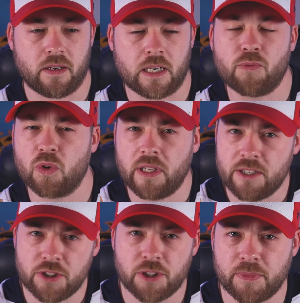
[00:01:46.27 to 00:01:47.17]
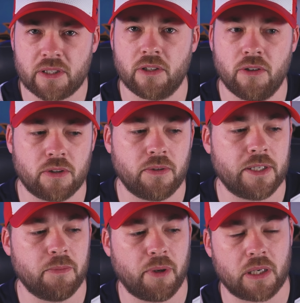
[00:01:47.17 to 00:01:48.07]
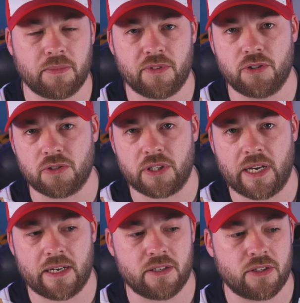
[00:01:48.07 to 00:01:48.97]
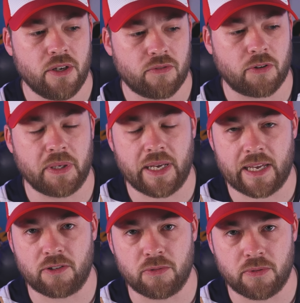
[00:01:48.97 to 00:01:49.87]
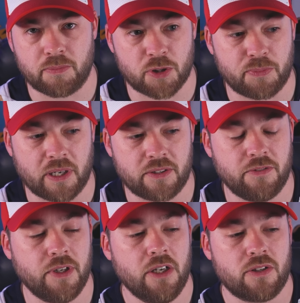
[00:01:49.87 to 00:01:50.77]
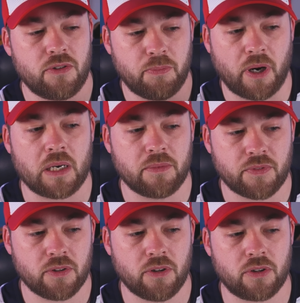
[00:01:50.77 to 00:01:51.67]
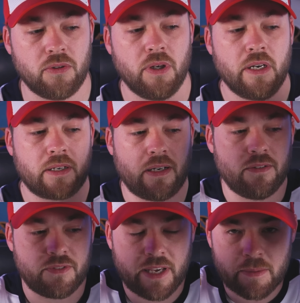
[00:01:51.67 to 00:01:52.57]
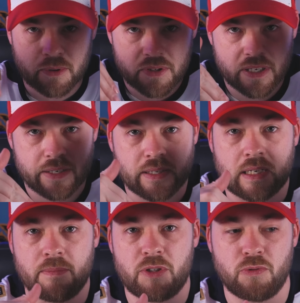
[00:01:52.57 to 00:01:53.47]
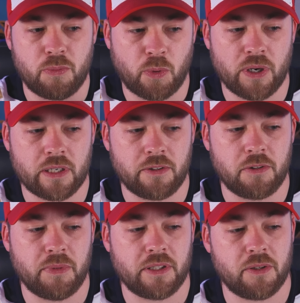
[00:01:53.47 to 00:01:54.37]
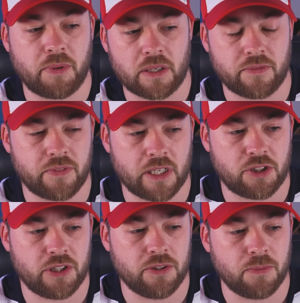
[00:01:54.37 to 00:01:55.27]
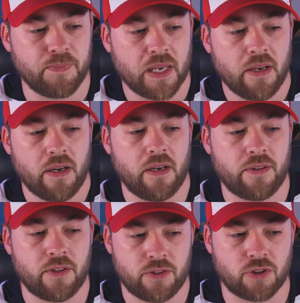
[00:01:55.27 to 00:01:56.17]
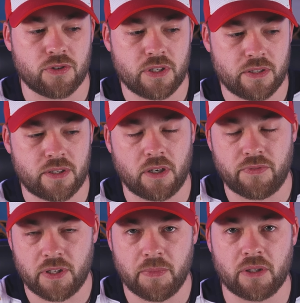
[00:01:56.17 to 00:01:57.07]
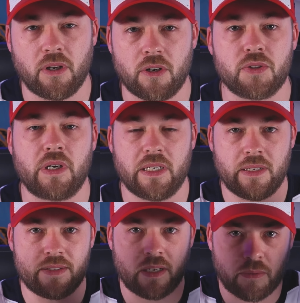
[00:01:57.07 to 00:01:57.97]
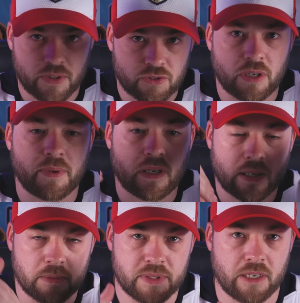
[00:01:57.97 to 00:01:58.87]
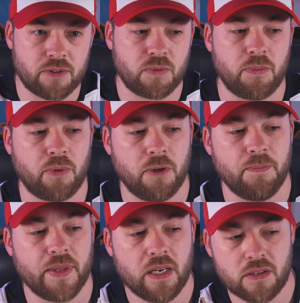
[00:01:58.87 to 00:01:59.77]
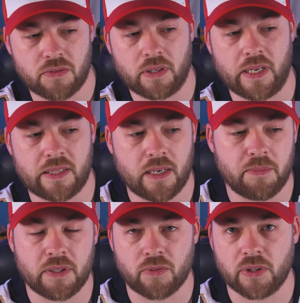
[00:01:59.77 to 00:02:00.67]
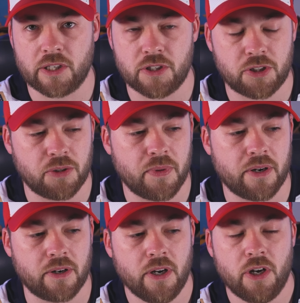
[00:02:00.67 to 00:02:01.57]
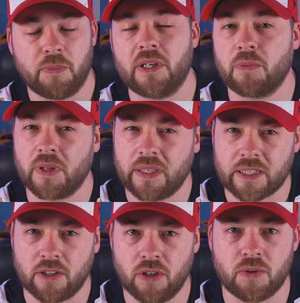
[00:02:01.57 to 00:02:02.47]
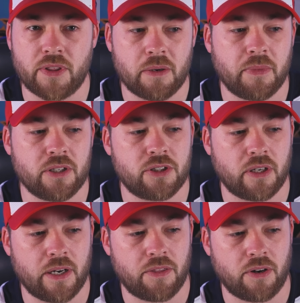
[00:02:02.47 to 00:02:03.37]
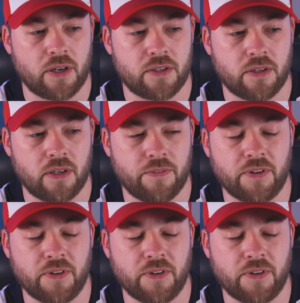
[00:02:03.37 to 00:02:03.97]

kind of relationship that the logo and the bottom of the jersey has from an angle perspective. So the bottom of the logo kind of tapers in and then comes to a point a little bit at the bottom of that shield. And the jersey itself in the middle also kind of does that with the stripe and kind of comes down to a point. So I like that bit of relationship there. But I don't really like the logo that much. I thought, uh, I